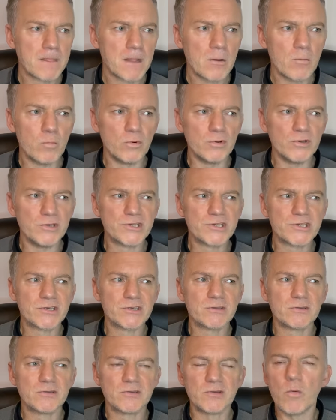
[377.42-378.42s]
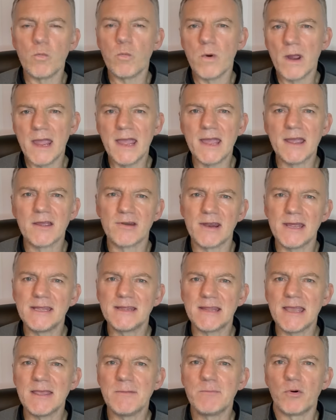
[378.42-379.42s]
was the work rate
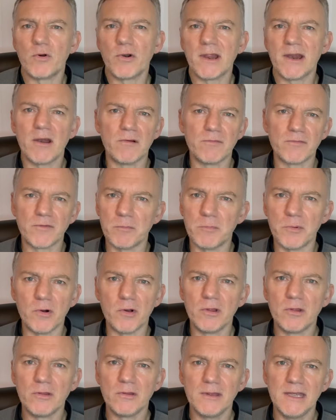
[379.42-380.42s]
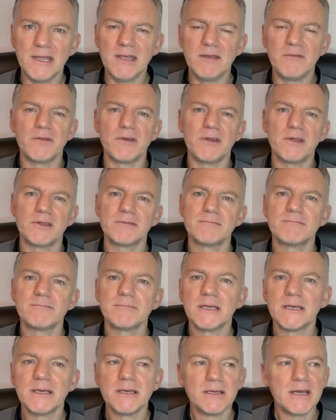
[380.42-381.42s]
they put in off the ball. Even a
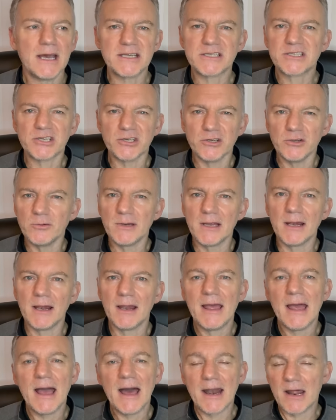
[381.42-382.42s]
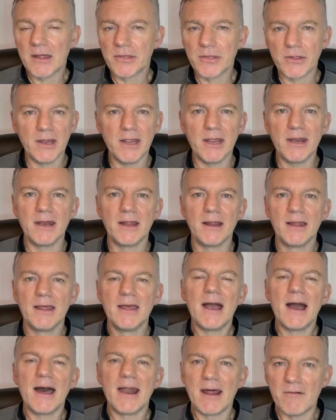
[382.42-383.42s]
2-0 and a 3-0
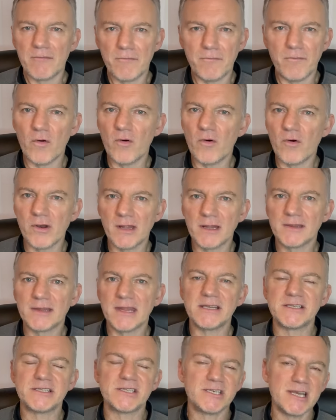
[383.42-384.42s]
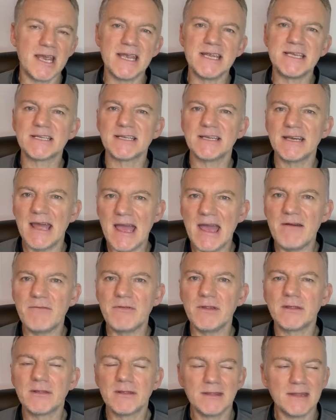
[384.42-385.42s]
and a 4-0, they're chasing
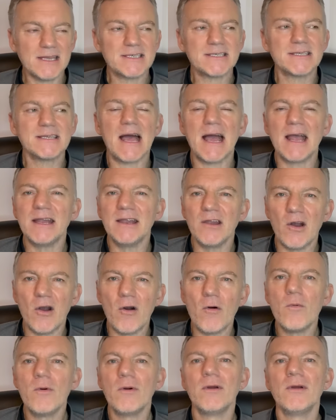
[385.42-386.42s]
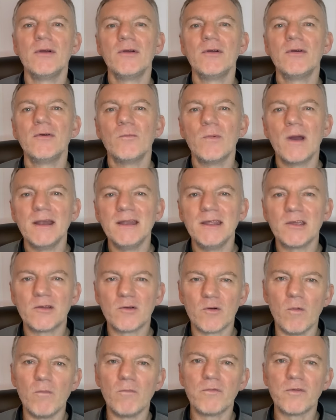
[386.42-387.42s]
everything. Listen, I know when you're
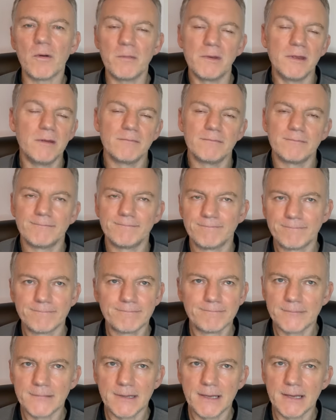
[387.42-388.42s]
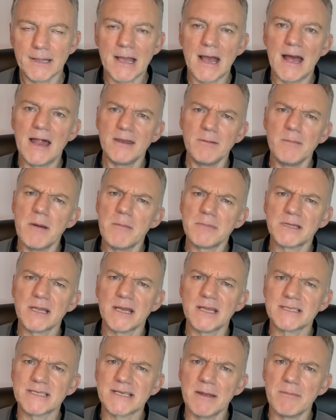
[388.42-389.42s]
comfortable. I can't remember the
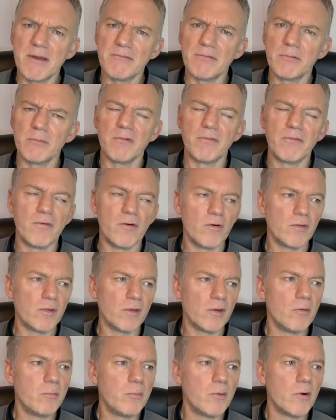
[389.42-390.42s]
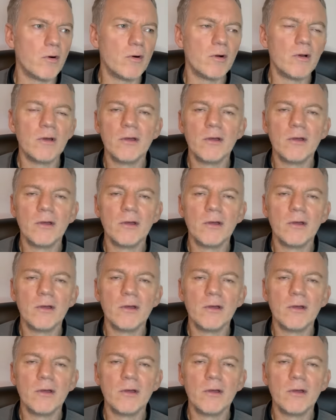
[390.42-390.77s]
last time I've had my 4-0 up, but